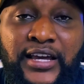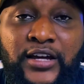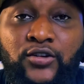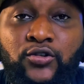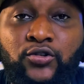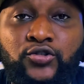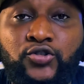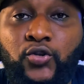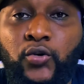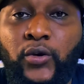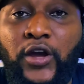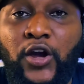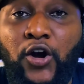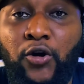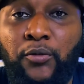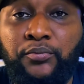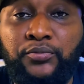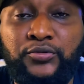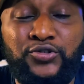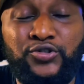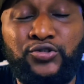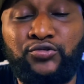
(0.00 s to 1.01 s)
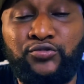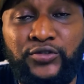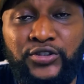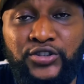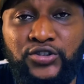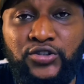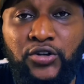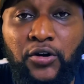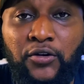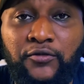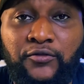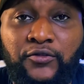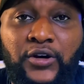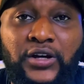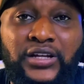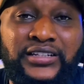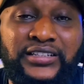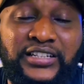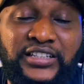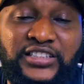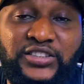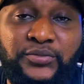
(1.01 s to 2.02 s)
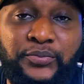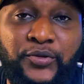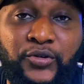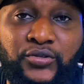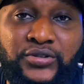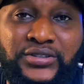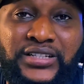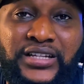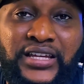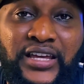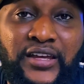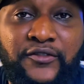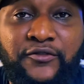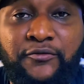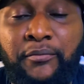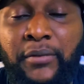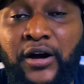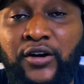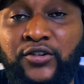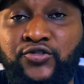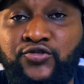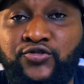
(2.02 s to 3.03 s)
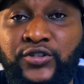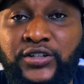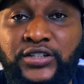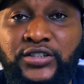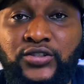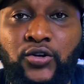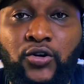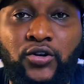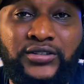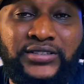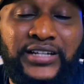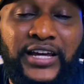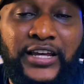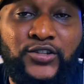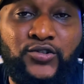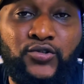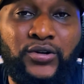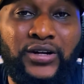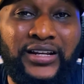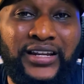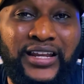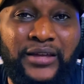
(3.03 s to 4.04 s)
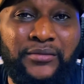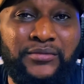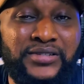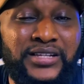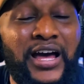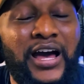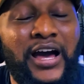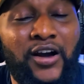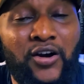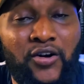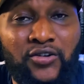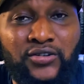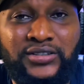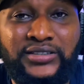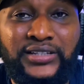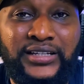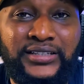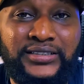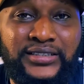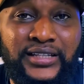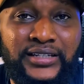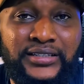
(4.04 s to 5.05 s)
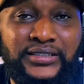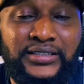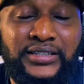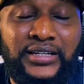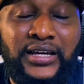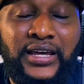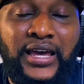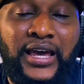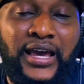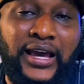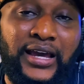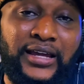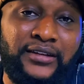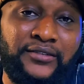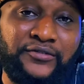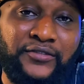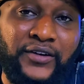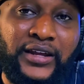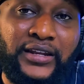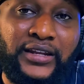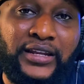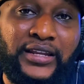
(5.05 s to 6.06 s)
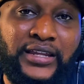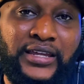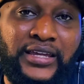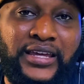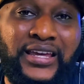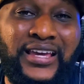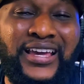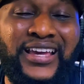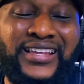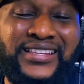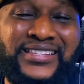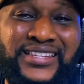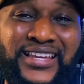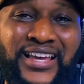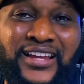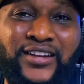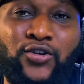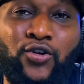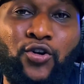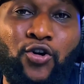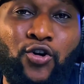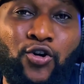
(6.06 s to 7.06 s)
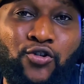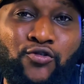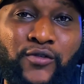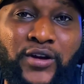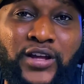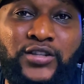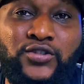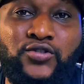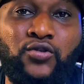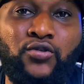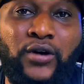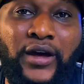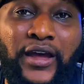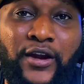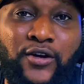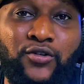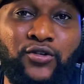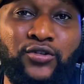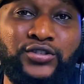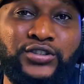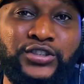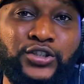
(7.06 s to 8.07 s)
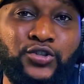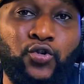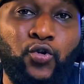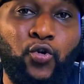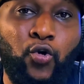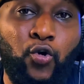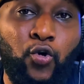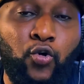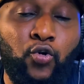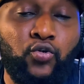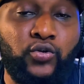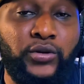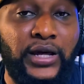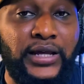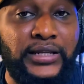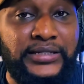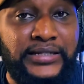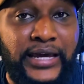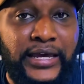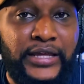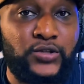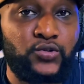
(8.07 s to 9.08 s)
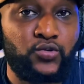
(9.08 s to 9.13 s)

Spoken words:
also help to resolve disputes if boundaries or title claims are contested. And finally, it can correct errors in older title